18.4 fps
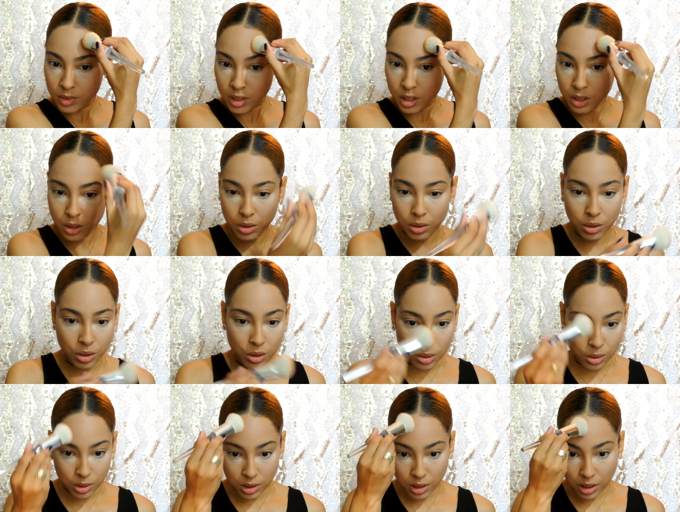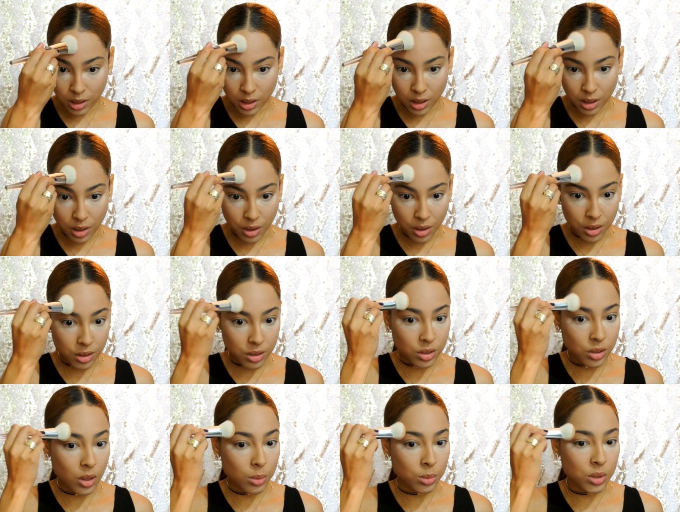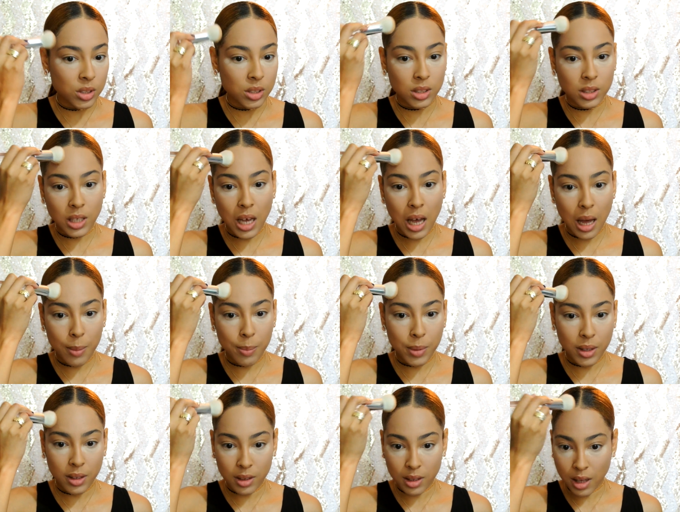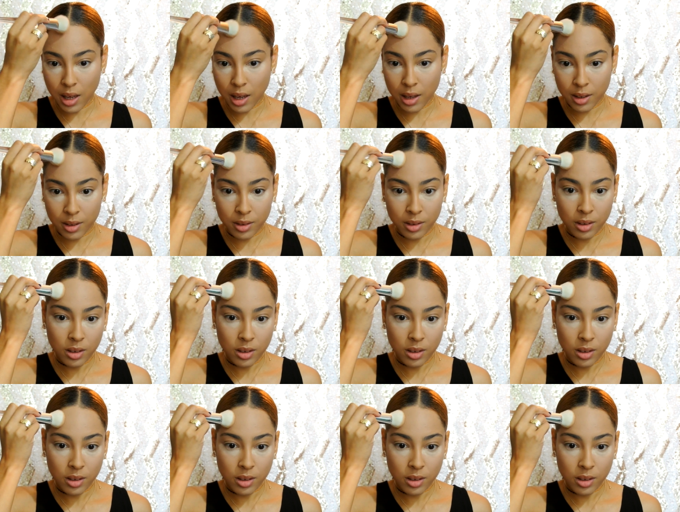I don't use any other, so I'm just tapping that.